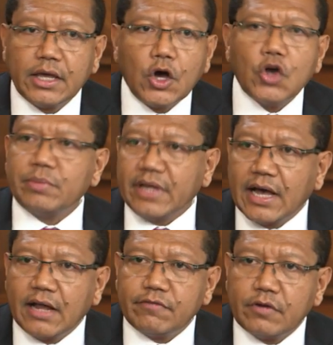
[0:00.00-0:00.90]
on
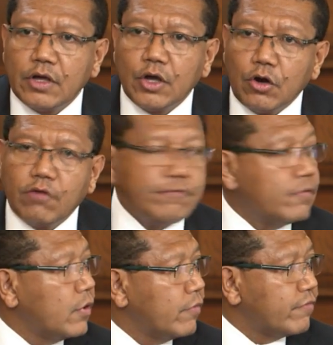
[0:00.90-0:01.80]
behalf of
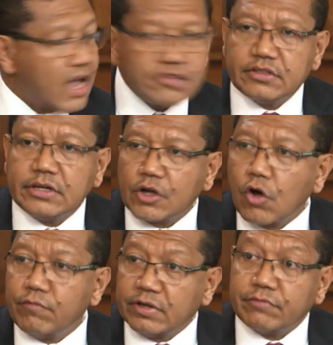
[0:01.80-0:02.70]
fragile and
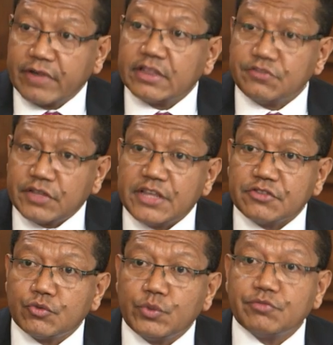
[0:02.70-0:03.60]
conflict-affected
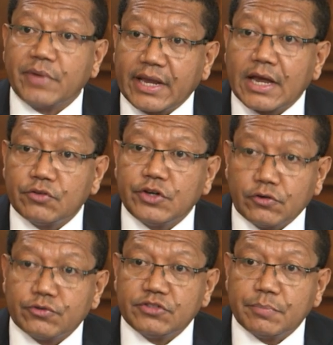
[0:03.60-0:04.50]
states, which my country
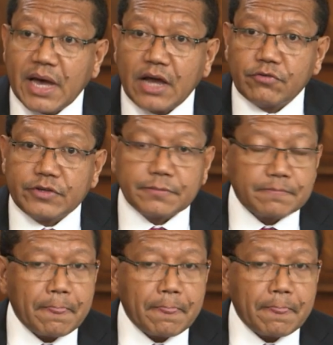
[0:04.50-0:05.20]
also is a part of it.